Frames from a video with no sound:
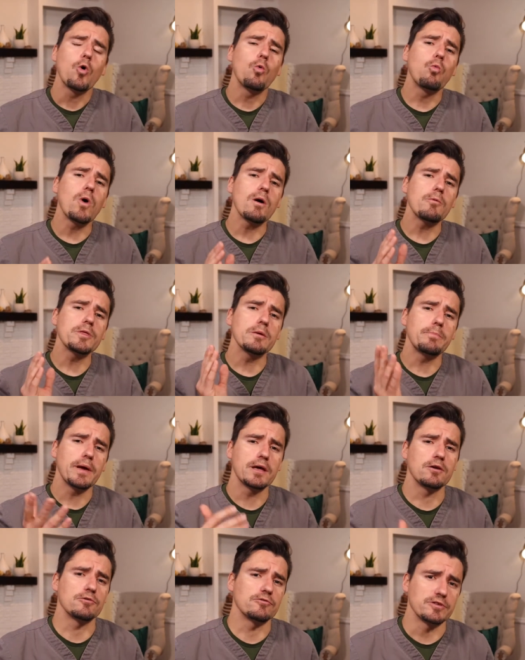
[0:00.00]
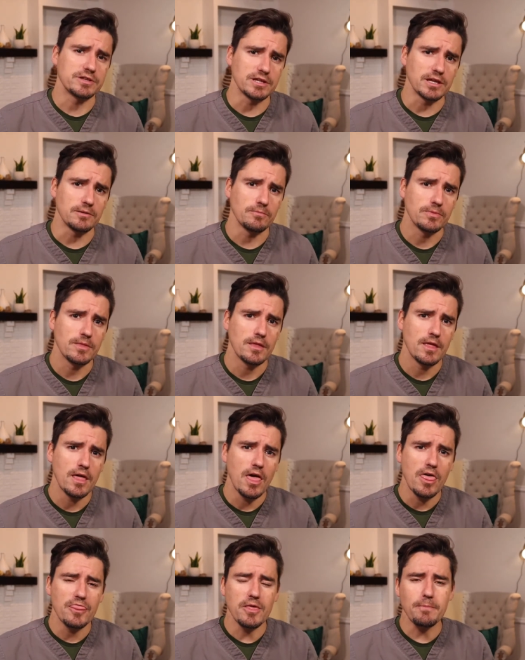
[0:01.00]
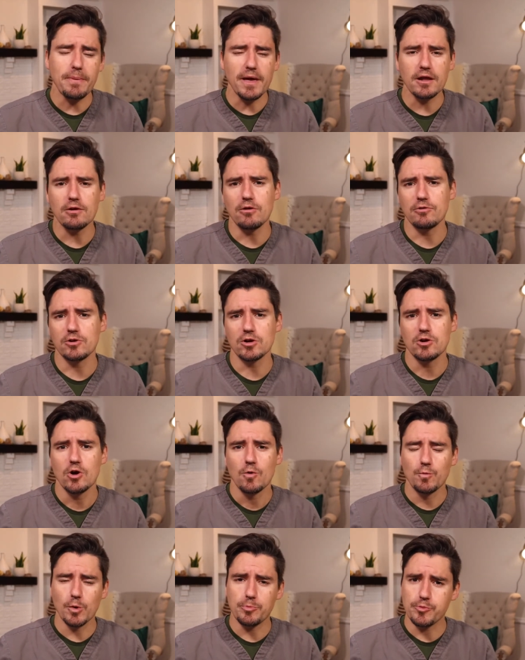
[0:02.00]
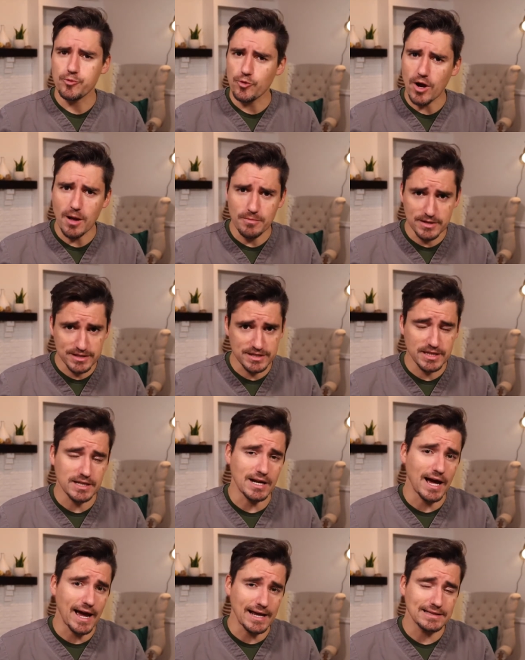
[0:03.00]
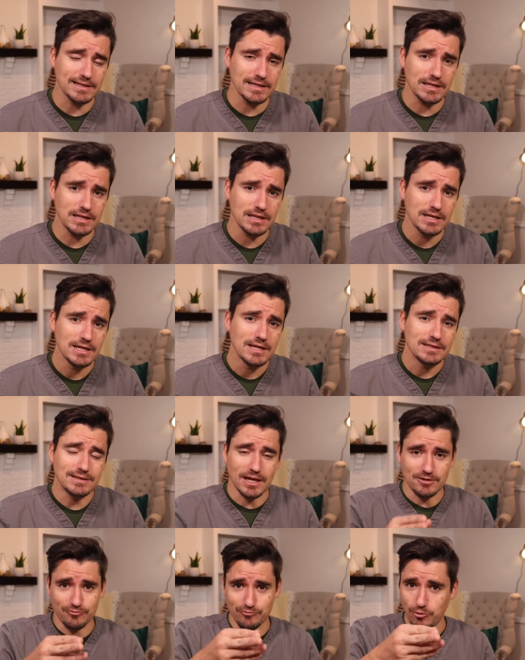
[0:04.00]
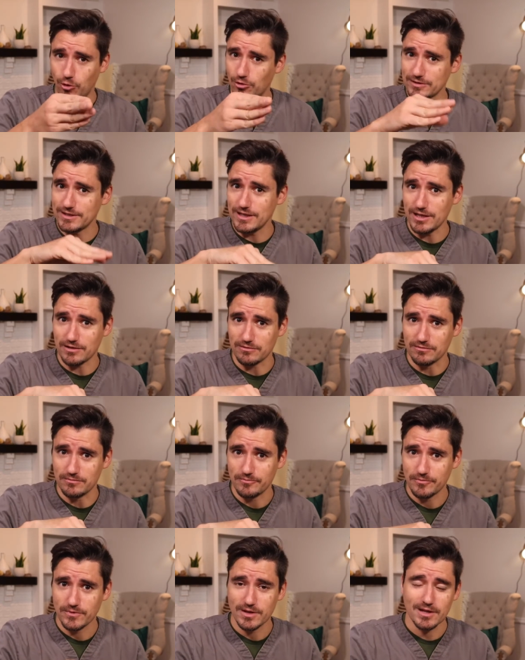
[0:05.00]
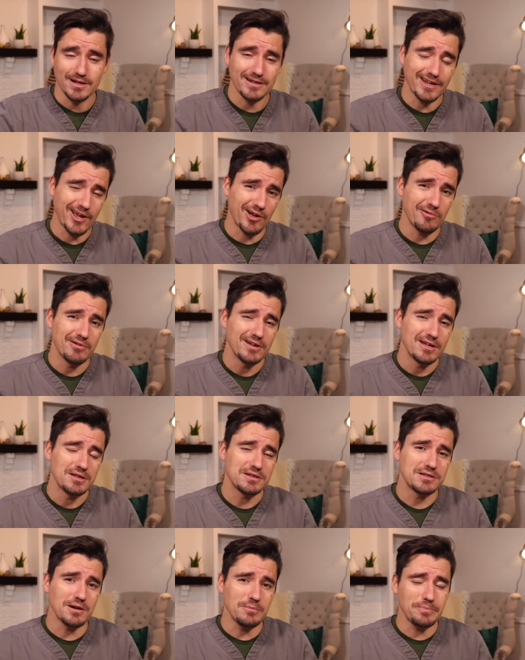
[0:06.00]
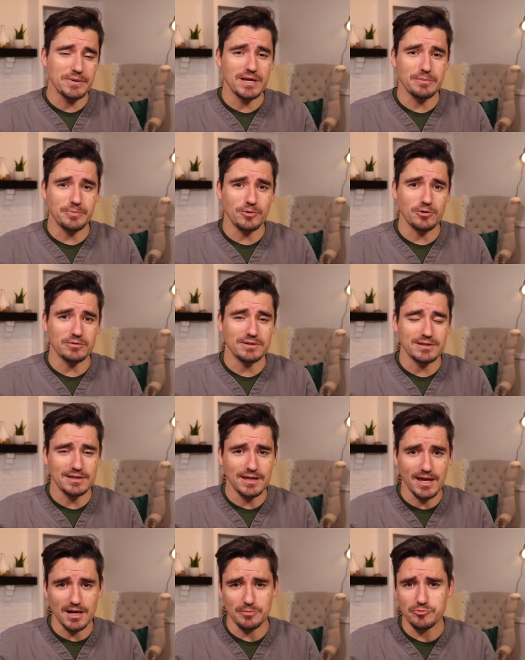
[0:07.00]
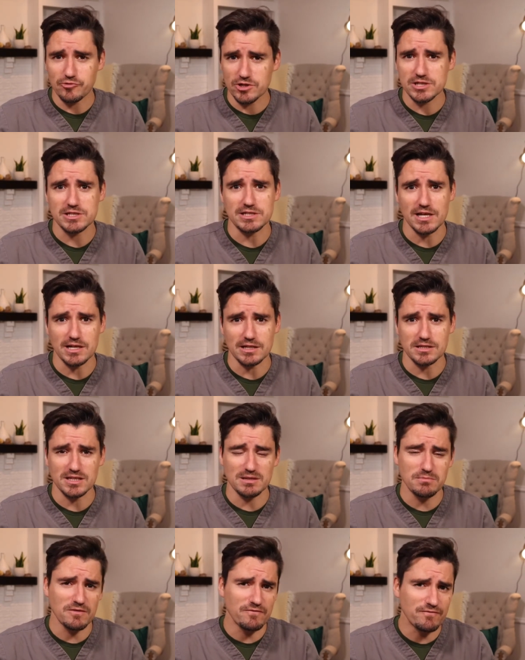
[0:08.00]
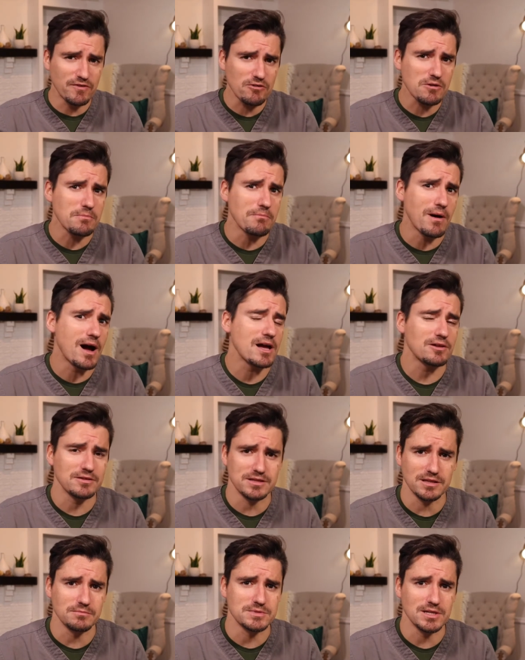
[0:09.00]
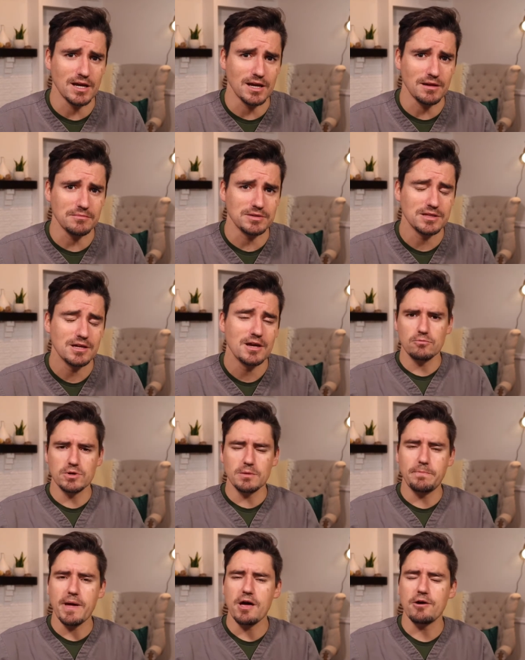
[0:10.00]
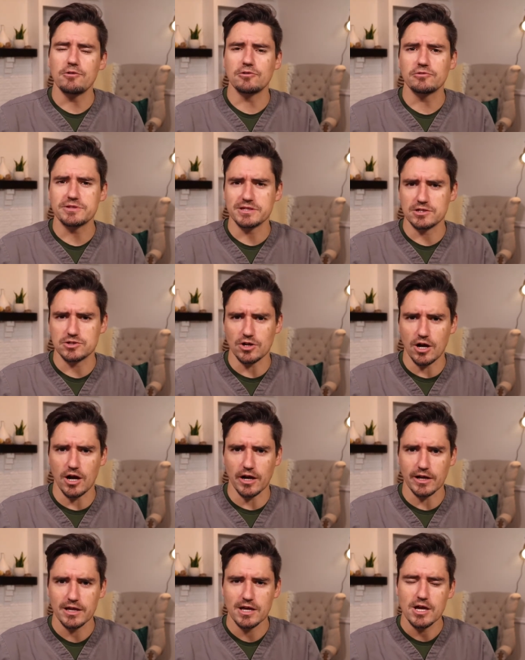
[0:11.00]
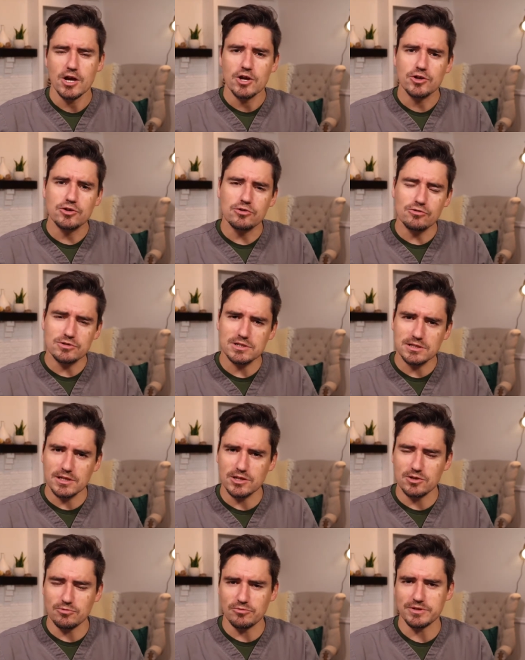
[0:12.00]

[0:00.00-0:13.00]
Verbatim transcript: what will the pet owner see? The pet owner will probably see an eyelid that's rolled in. Now, some people can't appreciate it because it can be very mild sometimes. When a pet owner looks at the dog, usually you